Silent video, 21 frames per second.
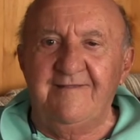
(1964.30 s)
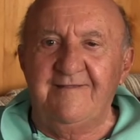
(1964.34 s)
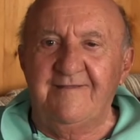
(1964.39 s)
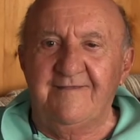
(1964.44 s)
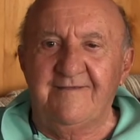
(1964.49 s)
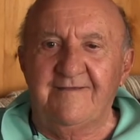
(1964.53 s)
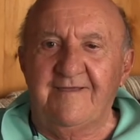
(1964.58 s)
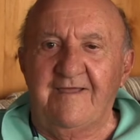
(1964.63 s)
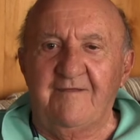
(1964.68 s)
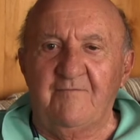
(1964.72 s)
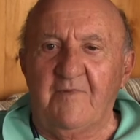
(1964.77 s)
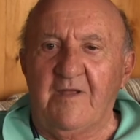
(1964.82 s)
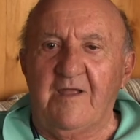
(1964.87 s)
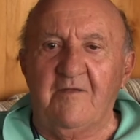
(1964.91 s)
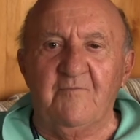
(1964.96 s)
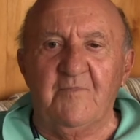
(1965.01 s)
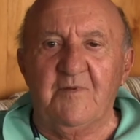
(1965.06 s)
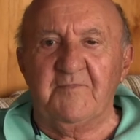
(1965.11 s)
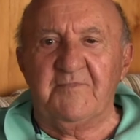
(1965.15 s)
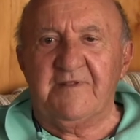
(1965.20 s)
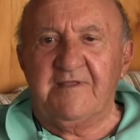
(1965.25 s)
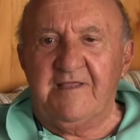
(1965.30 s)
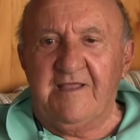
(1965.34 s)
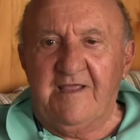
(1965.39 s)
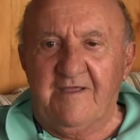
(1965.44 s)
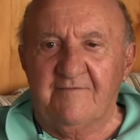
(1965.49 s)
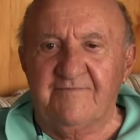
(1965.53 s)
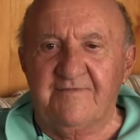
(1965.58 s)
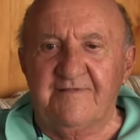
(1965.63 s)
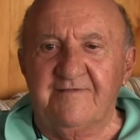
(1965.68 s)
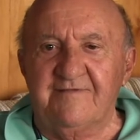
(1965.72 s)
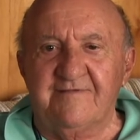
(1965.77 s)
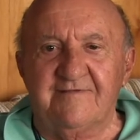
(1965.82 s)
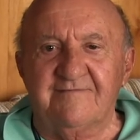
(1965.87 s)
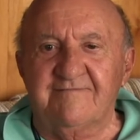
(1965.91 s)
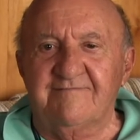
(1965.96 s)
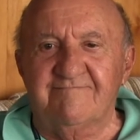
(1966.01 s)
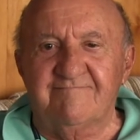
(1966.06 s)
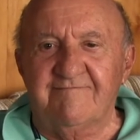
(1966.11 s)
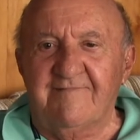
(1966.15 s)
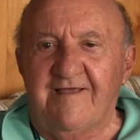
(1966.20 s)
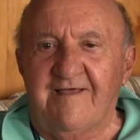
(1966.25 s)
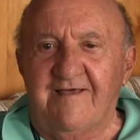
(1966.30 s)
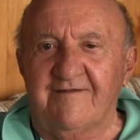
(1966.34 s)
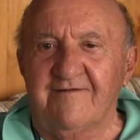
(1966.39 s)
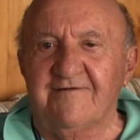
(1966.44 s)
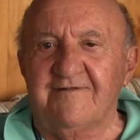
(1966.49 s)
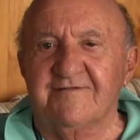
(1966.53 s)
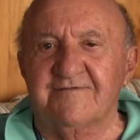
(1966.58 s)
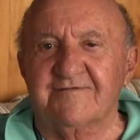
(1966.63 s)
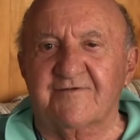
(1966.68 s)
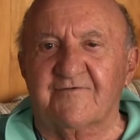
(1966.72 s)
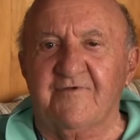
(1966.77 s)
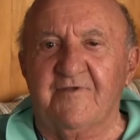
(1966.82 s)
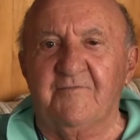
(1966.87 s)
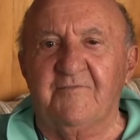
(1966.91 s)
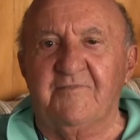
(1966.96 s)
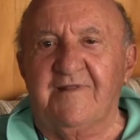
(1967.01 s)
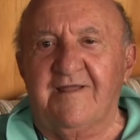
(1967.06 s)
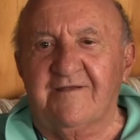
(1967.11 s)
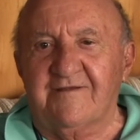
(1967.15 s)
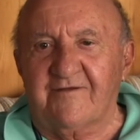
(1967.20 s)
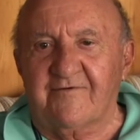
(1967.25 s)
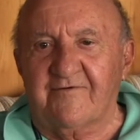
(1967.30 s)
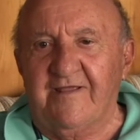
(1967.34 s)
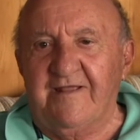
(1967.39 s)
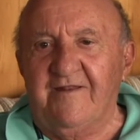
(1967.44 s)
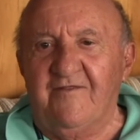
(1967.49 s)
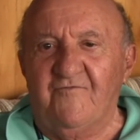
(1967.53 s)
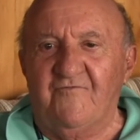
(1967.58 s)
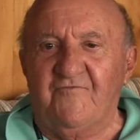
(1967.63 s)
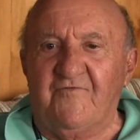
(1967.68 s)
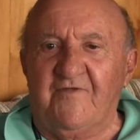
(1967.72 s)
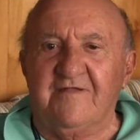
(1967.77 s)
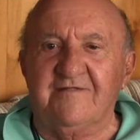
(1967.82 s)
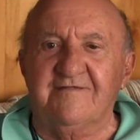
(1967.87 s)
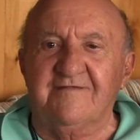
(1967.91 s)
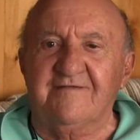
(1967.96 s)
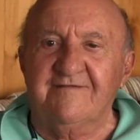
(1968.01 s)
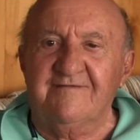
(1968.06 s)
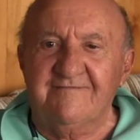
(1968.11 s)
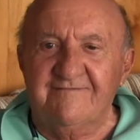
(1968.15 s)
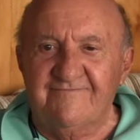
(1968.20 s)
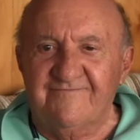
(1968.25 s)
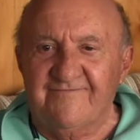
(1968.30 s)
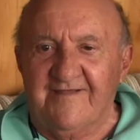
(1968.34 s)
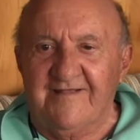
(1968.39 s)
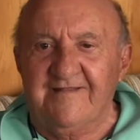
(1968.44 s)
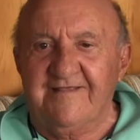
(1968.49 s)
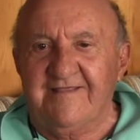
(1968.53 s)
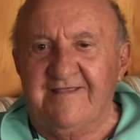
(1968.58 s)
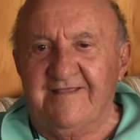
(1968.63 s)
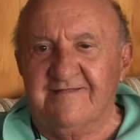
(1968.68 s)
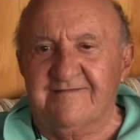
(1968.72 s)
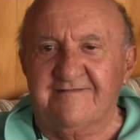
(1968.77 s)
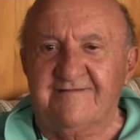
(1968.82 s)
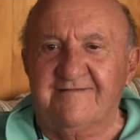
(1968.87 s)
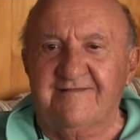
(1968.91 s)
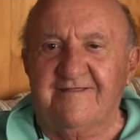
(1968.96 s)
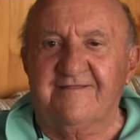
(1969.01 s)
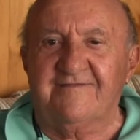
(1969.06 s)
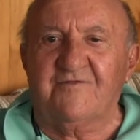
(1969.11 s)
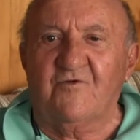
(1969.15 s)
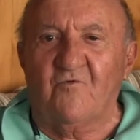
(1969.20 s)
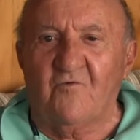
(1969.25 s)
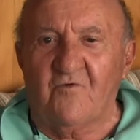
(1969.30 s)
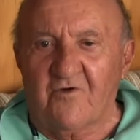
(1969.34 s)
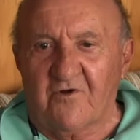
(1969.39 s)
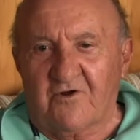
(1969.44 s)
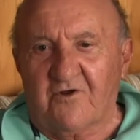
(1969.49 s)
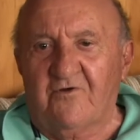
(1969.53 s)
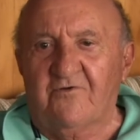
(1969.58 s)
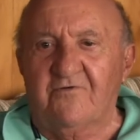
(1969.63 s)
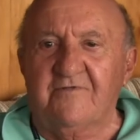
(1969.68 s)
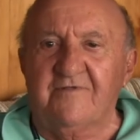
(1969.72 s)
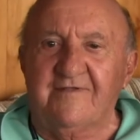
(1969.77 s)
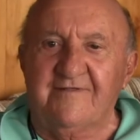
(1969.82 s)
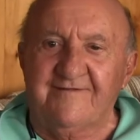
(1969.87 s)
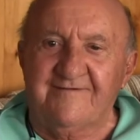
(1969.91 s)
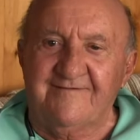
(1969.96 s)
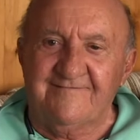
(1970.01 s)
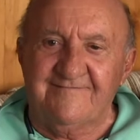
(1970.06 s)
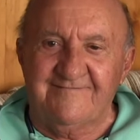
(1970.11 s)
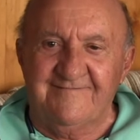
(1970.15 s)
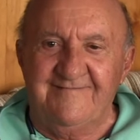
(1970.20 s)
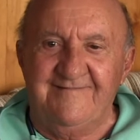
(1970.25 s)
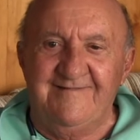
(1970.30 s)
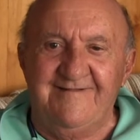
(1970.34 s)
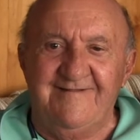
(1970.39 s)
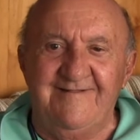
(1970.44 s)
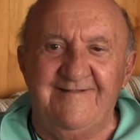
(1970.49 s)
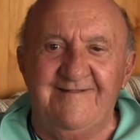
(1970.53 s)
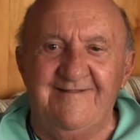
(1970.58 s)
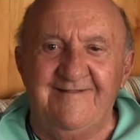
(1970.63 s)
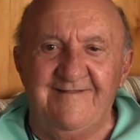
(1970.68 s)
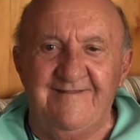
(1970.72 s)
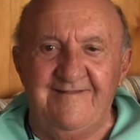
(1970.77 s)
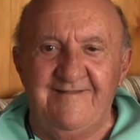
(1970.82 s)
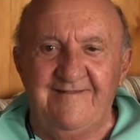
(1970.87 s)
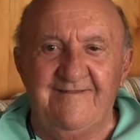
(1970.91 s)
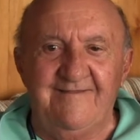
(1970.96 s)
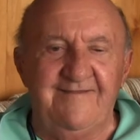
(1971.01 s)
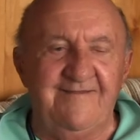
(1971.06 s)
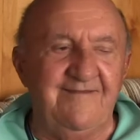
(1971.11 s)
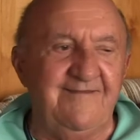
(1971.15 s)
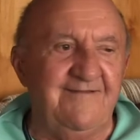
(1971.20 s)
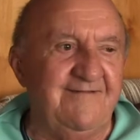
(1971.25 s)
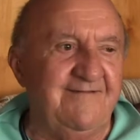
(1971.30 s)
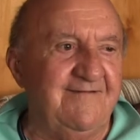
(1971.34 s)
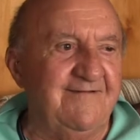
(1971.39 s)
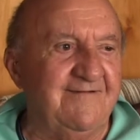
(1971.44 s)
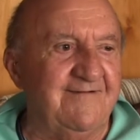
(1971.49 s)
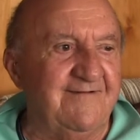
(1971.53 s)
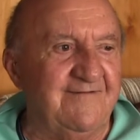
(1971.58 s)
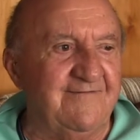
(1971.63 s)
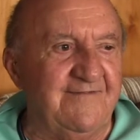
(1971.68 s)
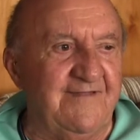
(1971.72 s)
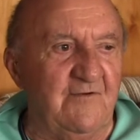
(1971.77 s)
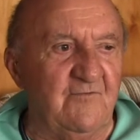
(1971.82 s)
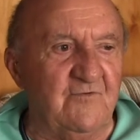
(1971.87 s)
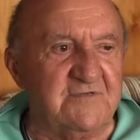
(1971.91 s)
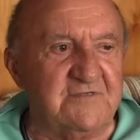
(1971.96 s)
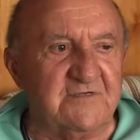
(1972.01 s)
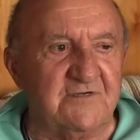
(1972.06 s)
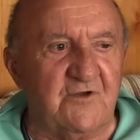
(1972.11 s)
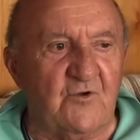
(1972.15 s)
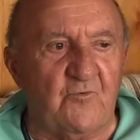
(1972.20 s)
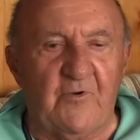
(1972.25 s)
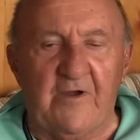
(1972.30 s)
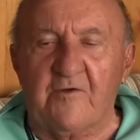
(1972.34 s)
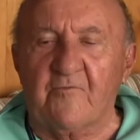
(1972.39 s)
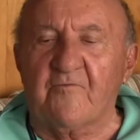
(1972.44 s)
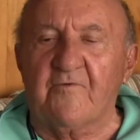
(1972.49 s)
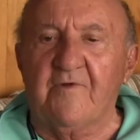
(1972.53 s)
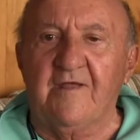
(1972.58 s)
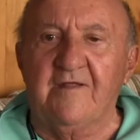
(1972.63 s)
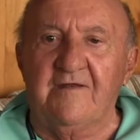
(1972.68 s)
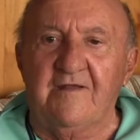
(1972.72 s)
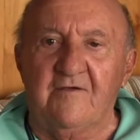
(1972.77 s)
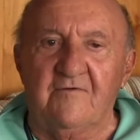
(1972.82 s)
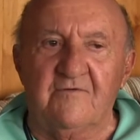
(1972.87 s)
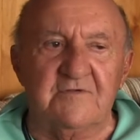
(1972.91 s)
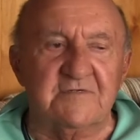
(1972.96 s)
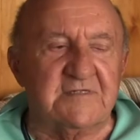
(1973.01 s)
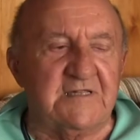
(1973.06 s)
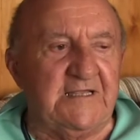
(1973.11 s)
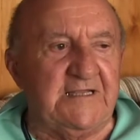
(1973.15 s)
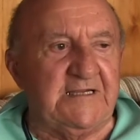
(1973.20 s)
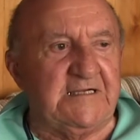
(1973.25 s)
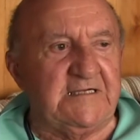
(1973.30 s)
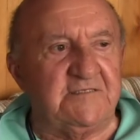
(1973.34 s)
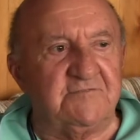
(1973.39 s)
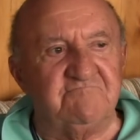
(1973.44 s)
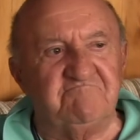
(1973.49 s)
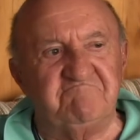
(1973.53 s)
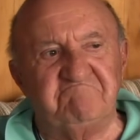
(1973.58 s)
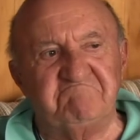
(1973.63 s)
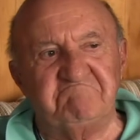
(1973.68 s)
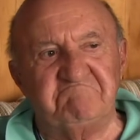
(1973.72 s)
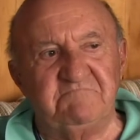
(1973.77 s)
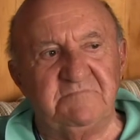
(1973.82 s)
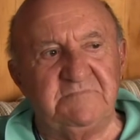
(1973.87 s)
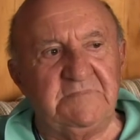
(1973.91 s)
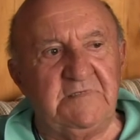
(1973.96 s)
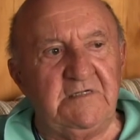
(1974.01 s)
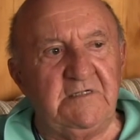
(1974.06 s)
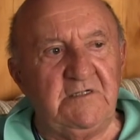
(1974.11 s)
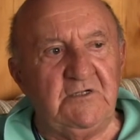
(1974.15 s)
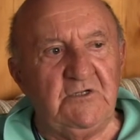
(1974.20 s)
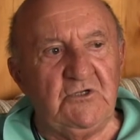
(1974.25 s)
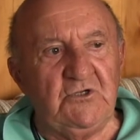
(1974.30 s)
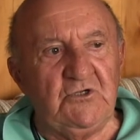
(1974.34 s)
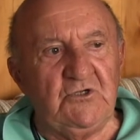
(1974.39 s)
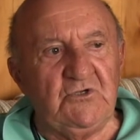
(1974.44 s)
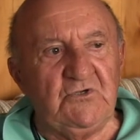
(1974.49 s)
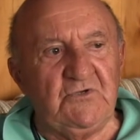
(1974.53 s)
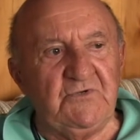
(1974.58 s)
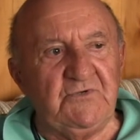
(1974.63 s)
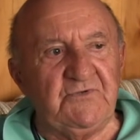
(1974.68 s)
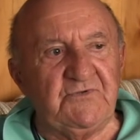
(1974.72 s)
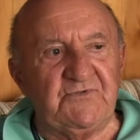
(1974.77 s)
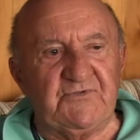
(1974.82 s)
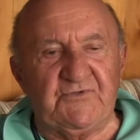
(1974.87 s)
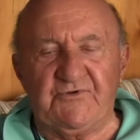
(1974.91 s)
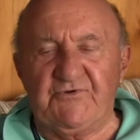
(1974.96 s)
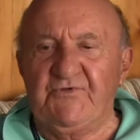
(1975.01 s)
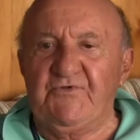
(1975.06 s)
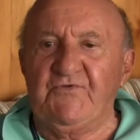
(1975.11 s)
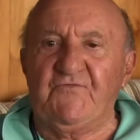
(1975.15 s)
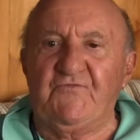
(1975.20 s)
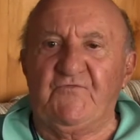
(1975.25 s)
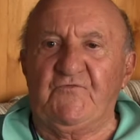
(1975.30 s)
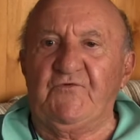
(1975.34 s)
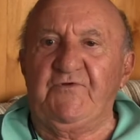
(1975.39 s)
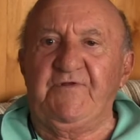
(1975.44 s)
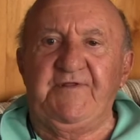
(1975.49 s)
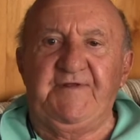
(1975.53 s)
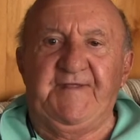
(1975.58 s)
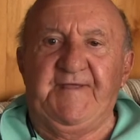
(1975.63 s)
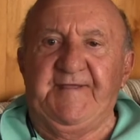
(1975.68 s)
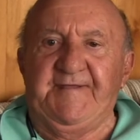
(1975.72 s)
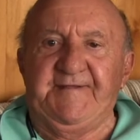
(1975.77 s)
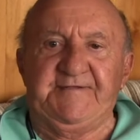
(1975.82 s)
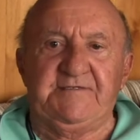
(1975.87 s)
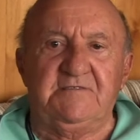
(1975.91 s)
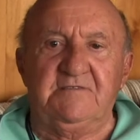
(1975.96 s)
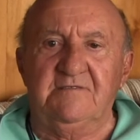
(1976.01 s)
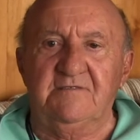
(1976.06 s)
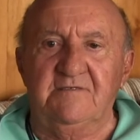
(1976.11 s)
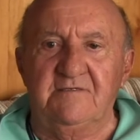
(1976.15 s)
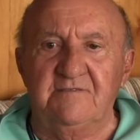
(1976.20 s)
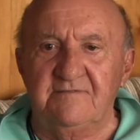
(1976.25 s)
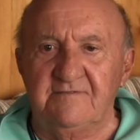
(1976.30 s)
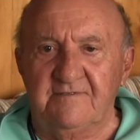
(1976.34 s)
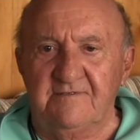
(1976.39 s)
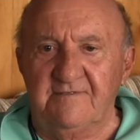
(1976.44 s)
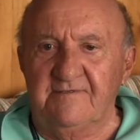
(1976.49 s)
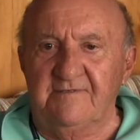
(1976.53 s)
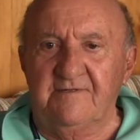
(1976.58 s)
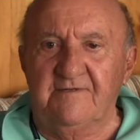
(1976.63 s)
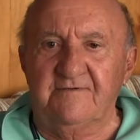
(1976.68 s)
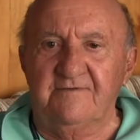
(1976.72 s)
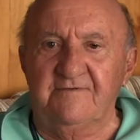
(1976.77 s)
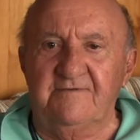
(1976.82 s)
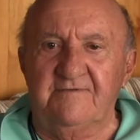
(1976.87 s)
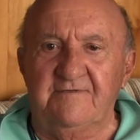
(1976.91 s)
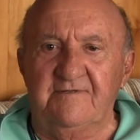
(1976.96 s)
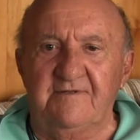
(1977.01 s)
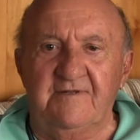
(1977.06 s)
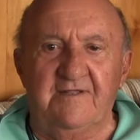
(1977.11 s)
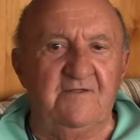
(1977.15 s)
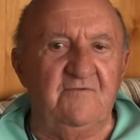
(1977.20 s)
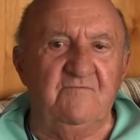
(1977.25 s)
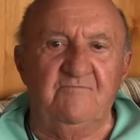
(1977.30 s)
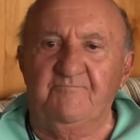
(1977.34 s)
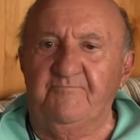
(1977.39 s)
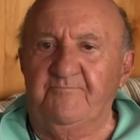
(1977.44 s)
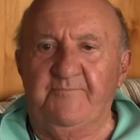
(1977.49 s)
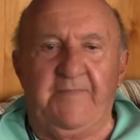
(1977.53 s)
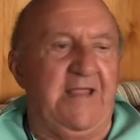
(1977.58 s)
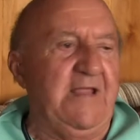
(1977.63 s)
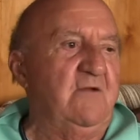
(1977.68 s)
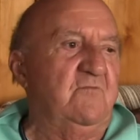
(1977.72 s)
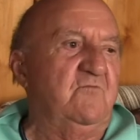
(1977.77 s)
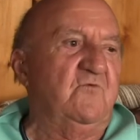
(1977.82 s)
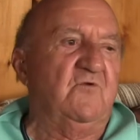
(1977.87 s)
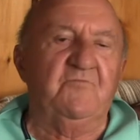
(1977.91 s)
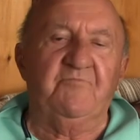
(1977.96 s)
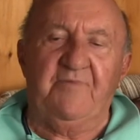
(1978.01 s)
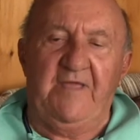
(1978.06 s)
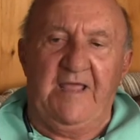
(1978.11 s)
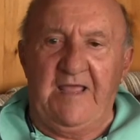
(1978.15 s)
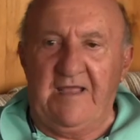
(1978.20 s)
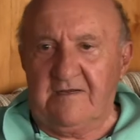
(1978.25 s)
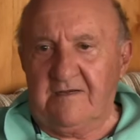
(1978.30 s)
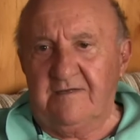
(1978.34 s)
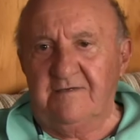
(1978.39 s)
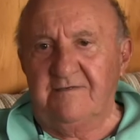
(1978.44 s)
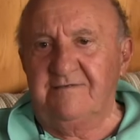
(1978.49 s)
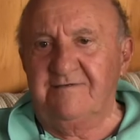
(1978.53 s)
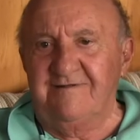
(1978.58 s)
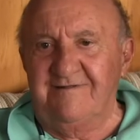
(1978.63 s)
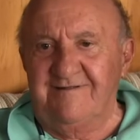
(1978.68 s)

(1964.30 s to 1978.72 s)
you know, I, I remember the captain just hollering and screaming how great it felt to finally get get the war going, you know. And that was a quick run. That was like 30 or 40 days, you know, and then bam, we're back.